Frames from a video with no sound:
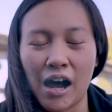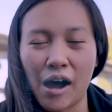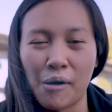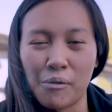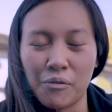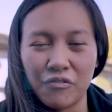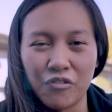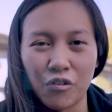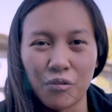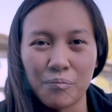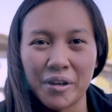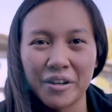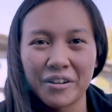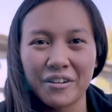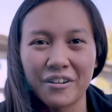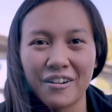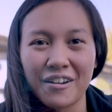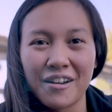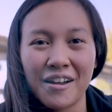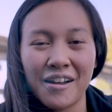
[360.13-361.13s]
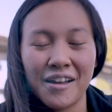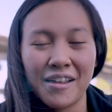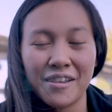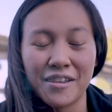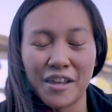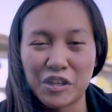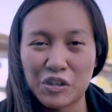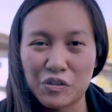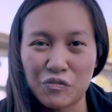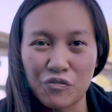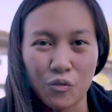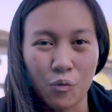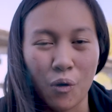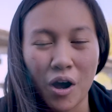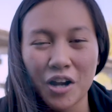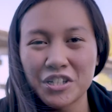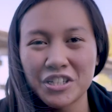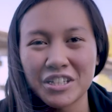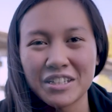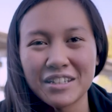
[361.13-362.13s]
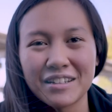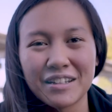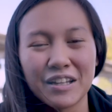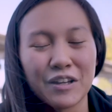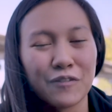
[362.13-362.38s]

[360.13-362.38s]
I'm a filmmaker. Thank you for watching.